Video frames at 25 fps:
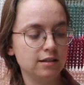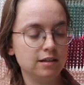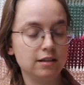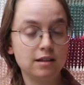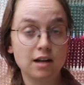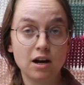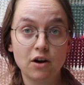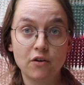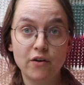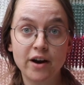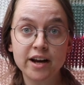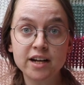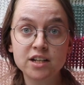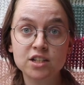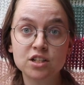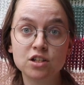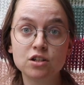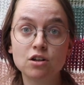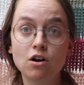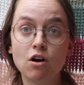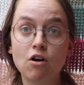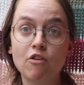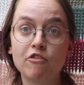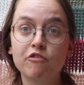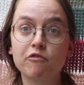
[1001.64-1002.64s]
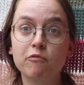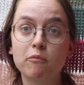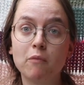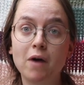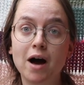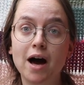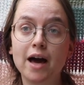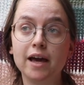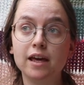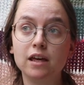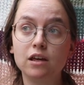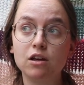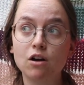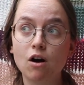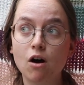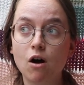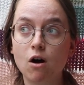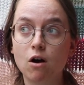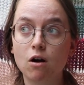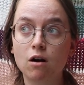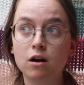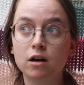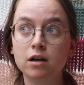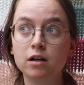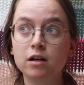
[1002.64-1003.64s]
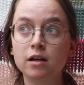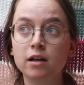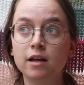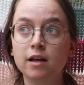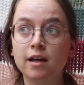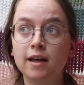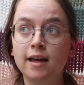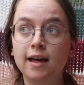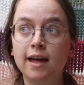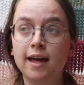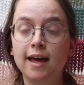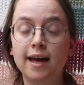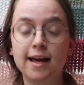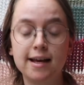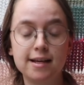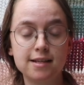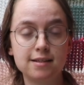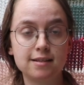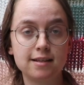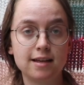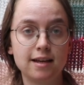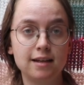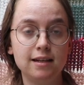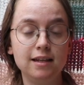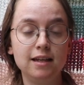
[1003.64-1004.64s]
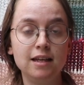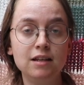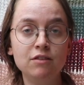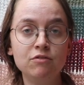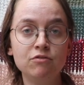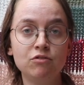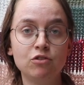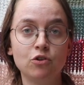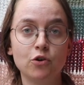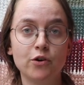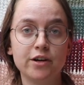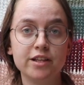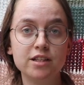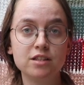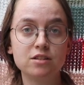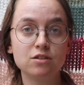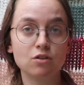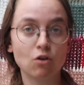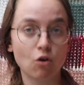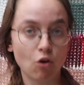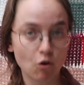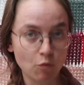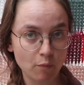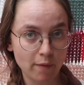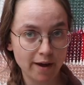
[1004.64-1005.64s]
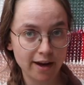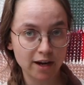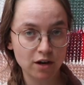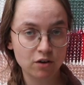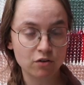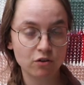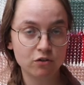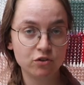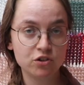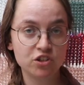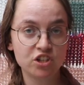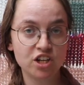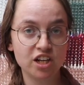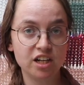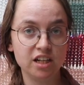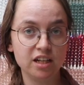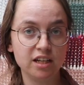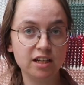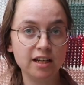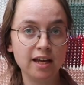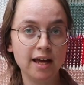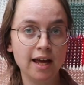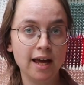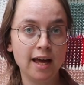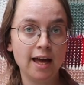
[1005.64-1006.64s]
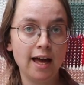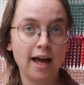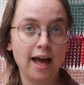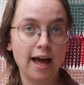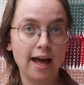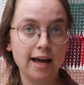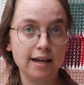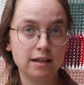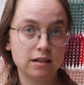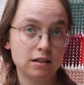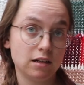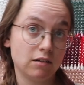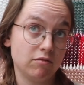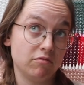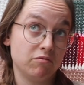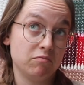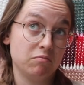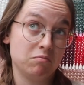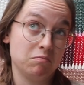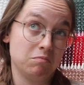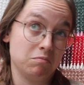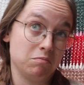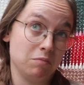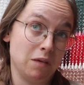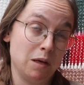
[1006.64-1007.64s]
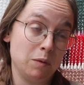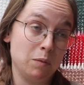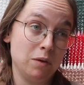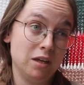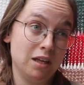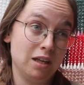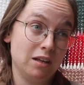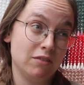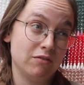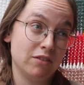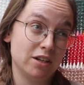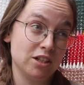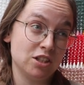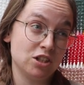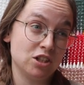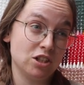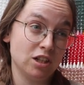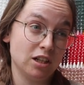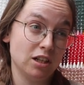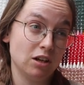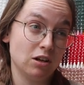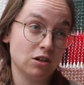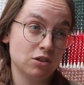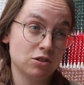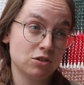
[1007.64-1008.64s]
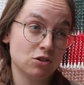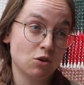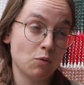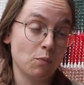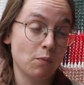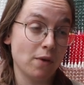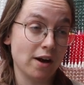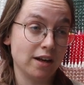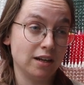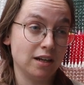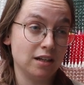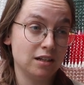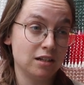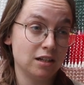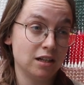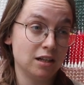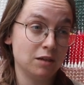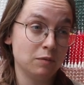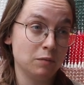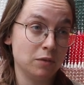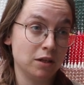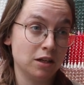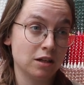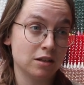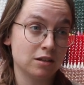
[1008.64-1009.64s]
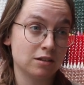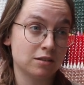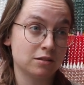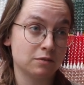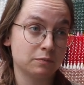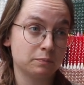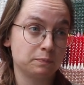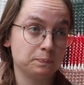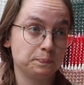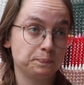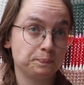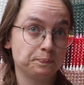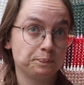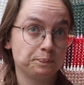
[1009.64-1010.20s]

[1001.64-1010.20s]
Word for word: the direction of my yarn has any influence on my crocheting and uh, maybe eventually also my knitting because